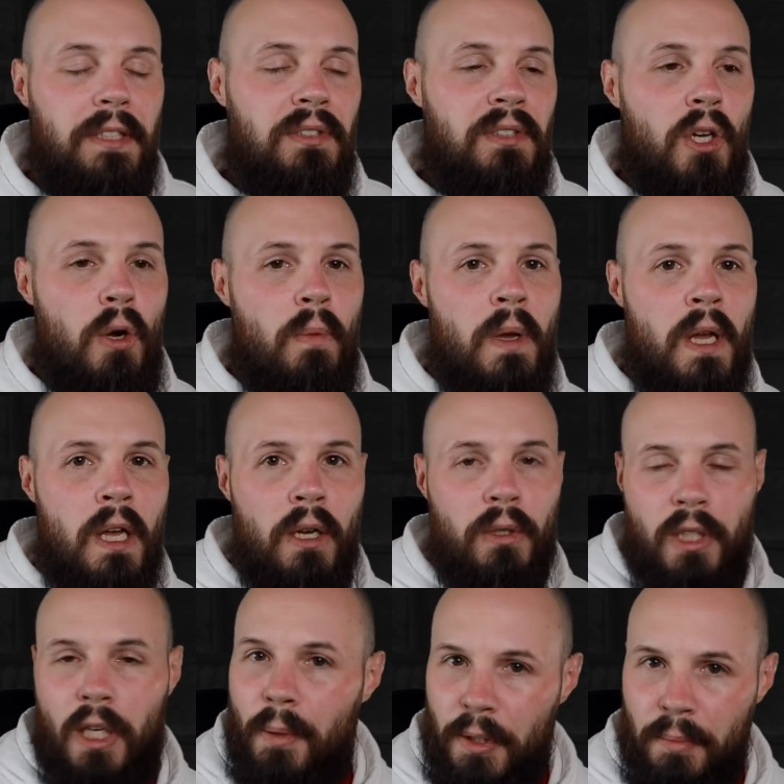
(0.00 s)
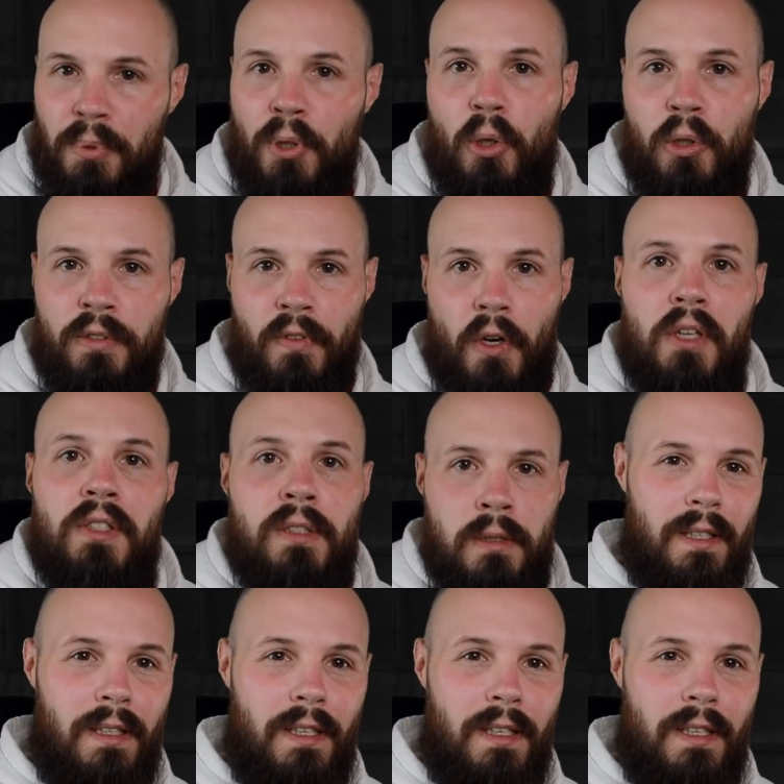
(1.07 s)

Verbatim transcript: So talk about the pros first.